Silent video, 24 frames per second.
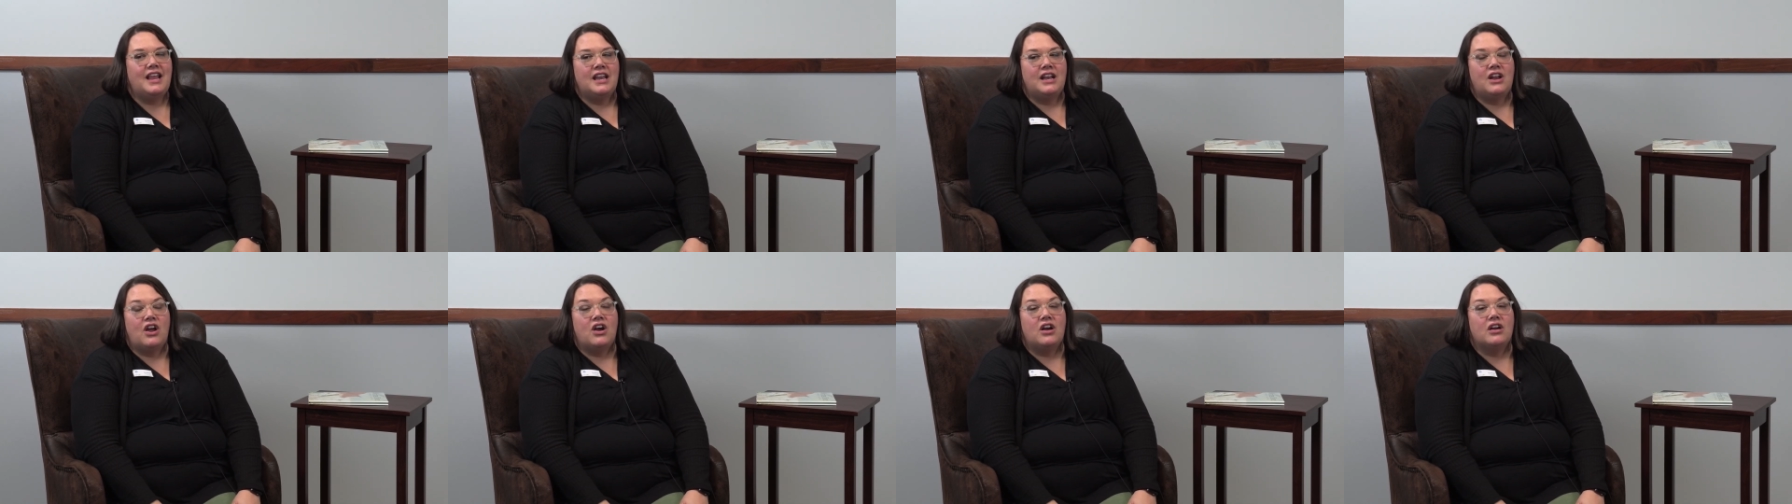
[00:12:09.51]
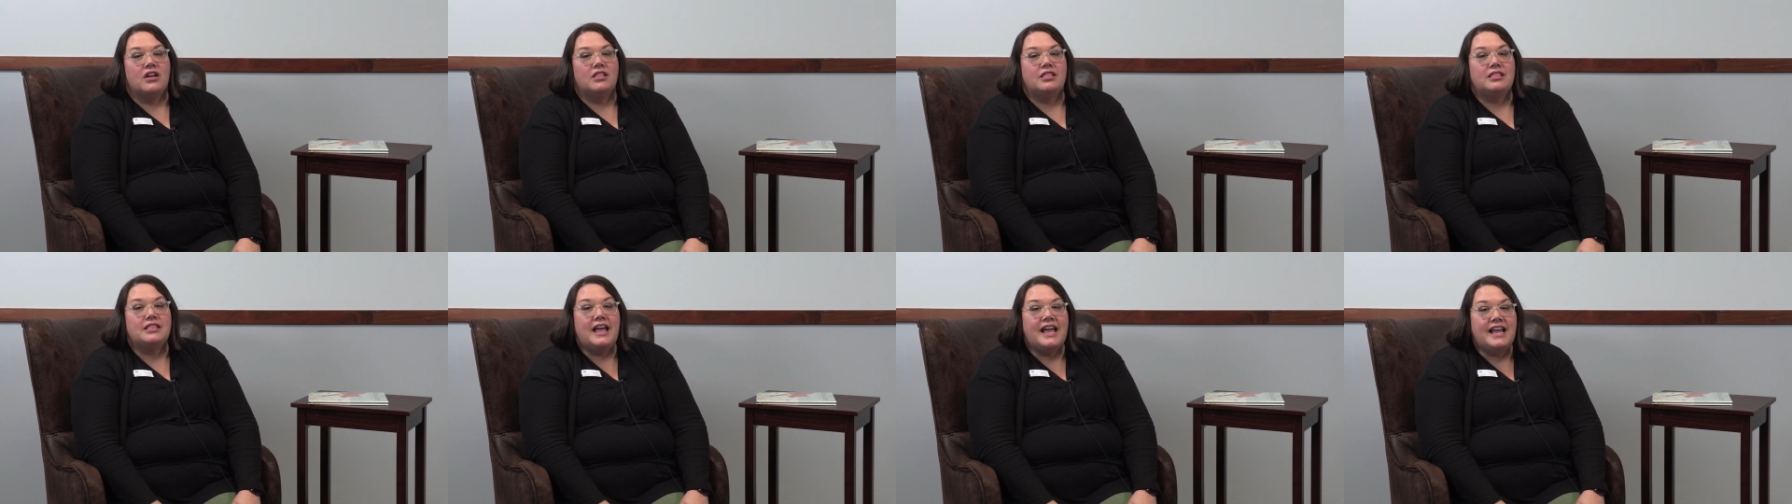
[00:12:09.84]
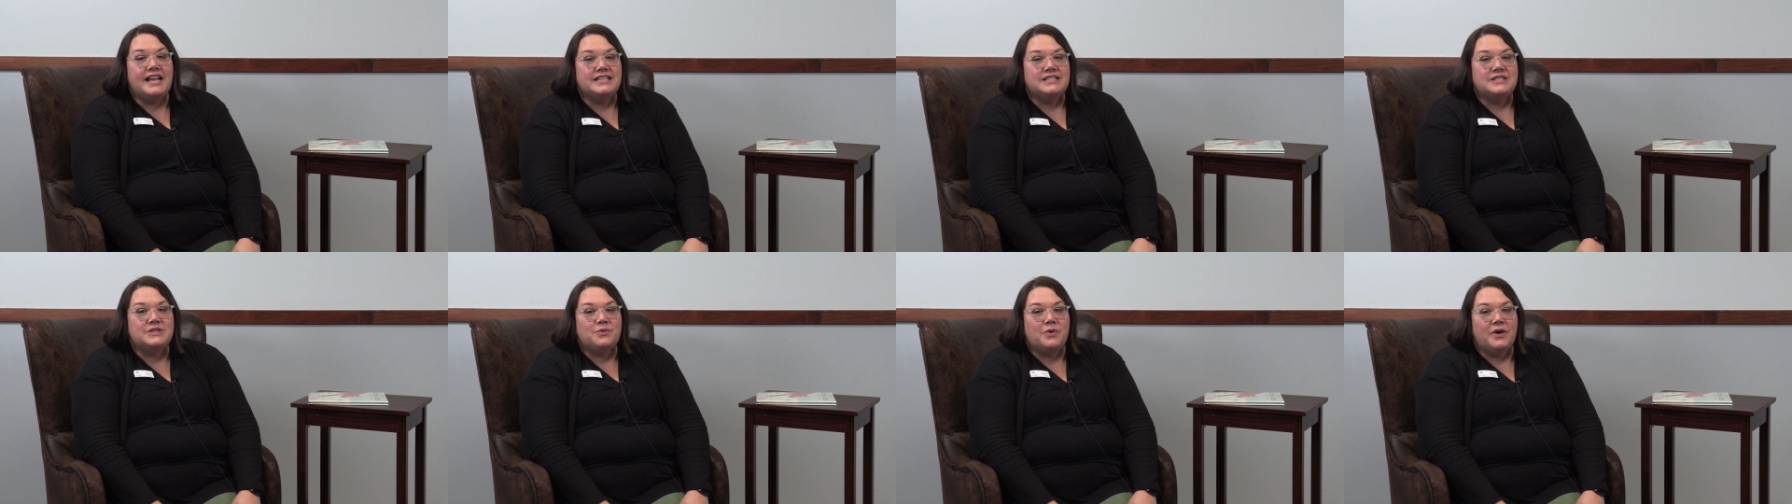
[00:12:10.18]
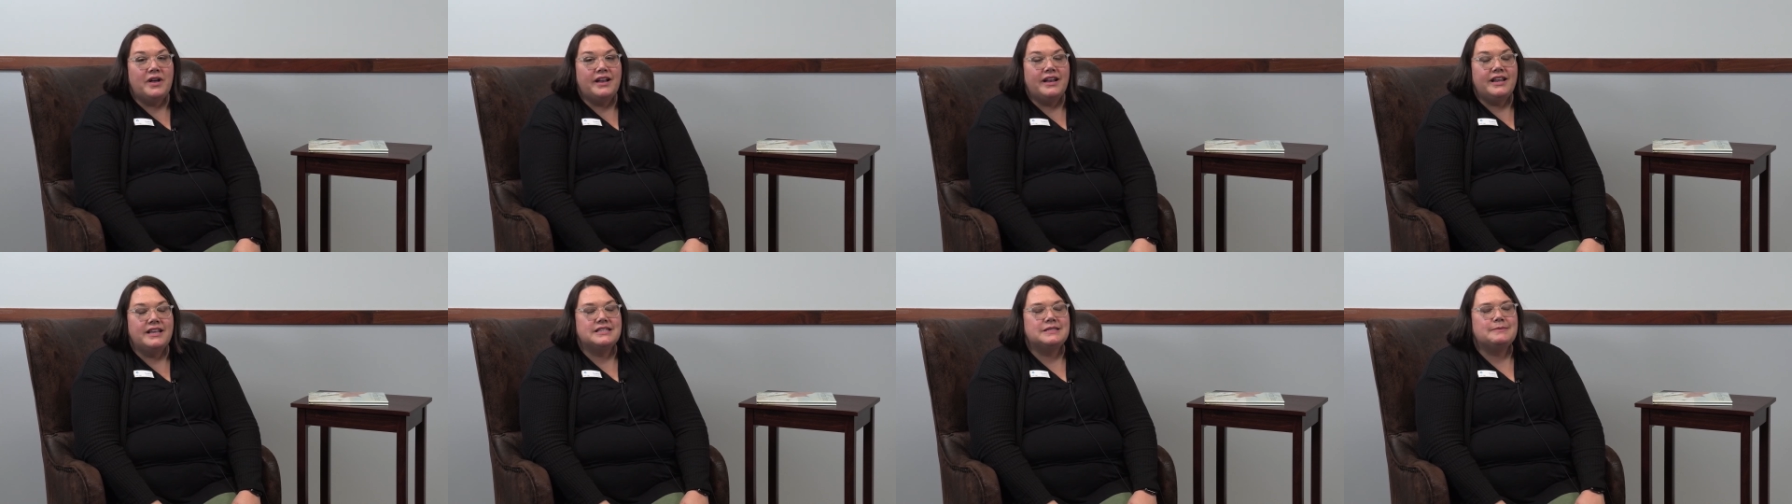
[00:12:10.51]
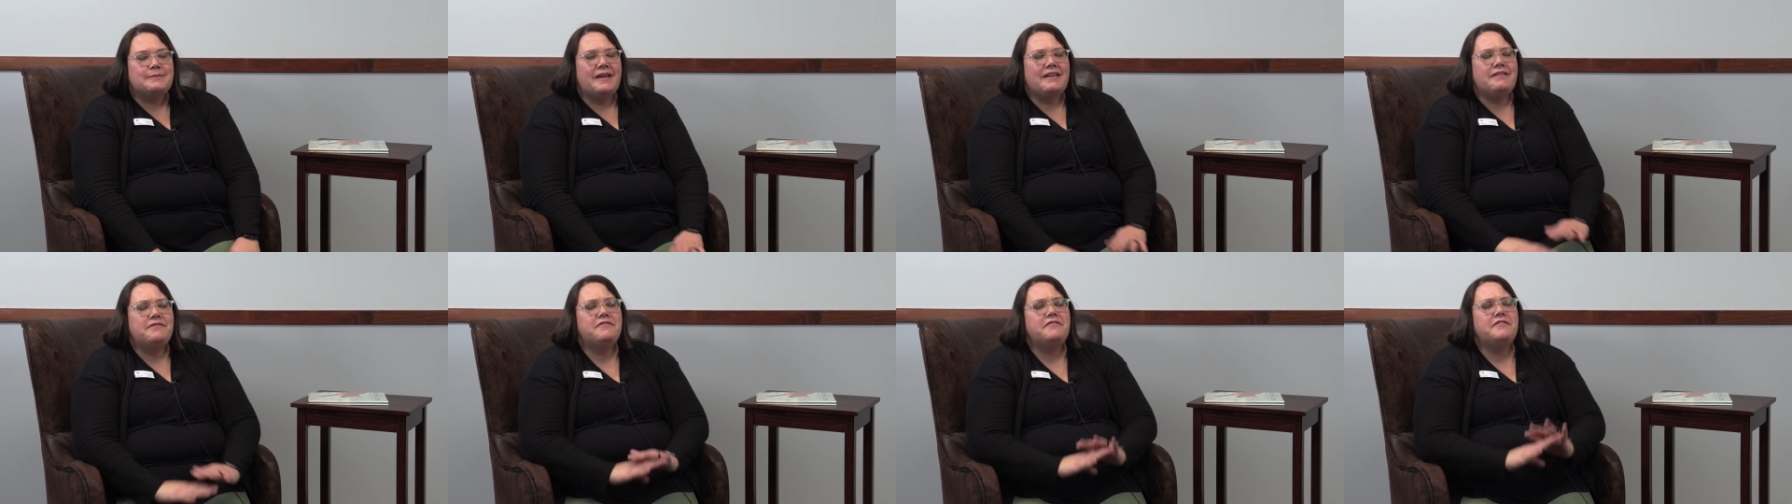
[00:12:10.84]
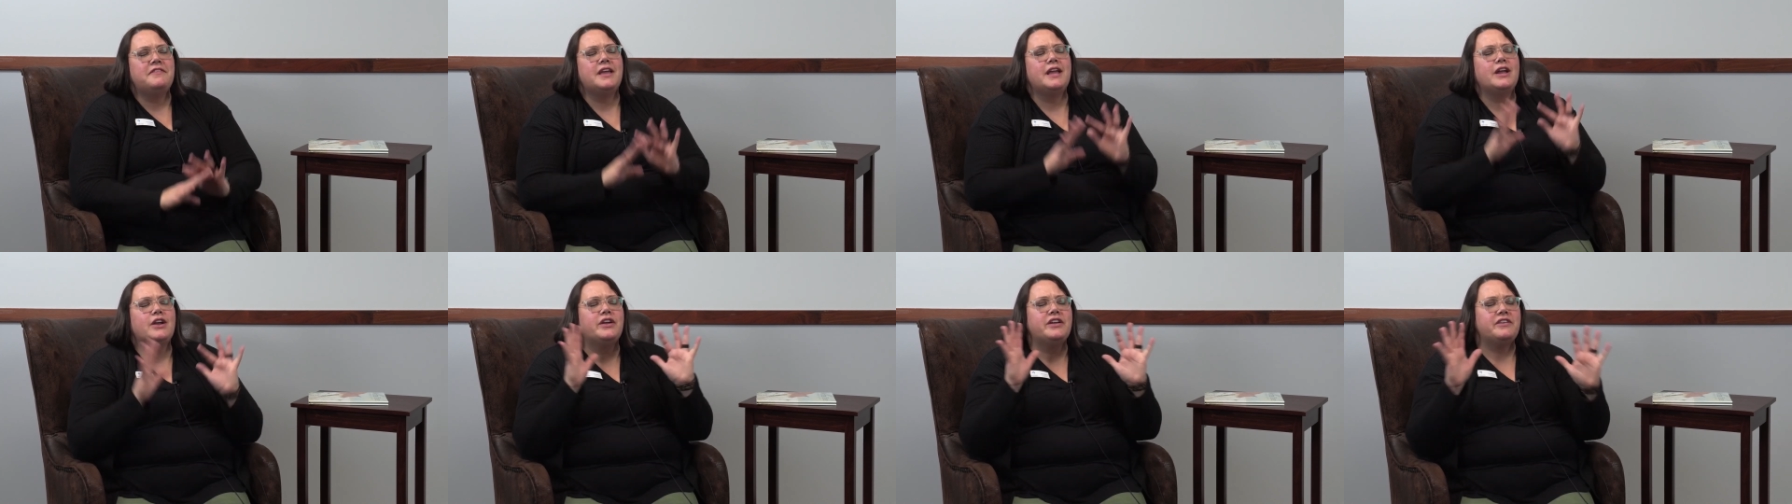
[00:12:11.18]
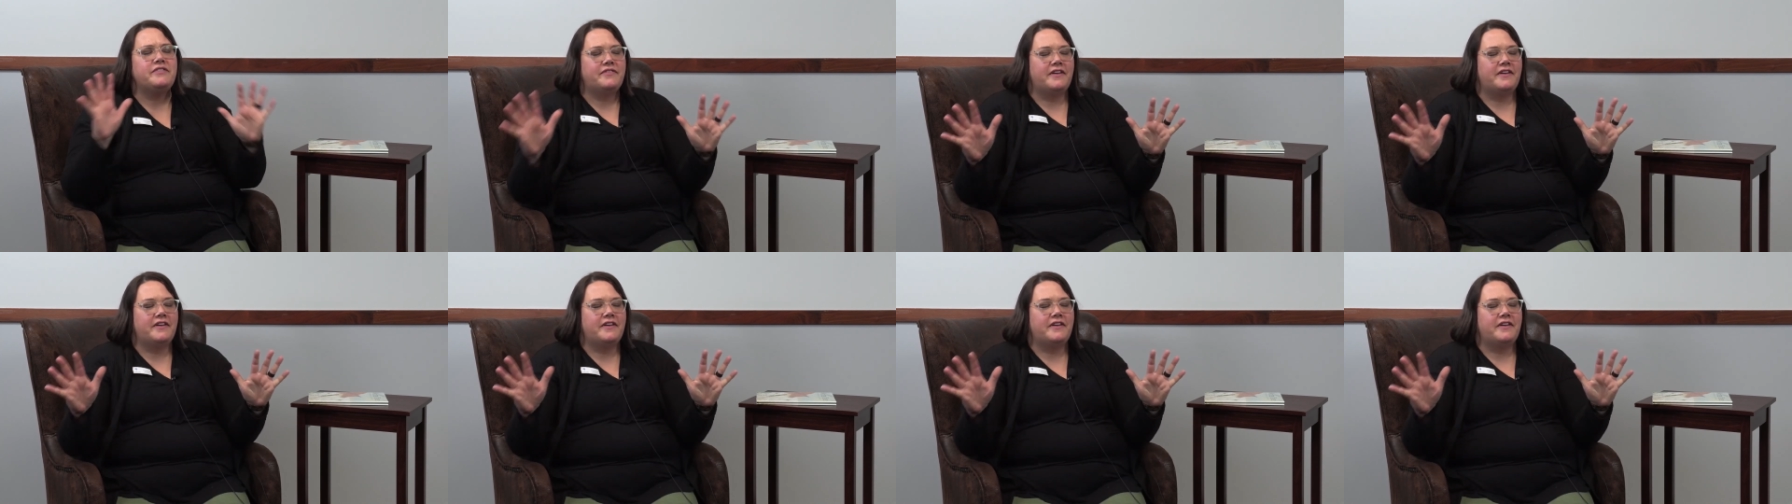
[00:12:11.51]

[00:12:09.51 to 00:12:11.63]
and our last one is my very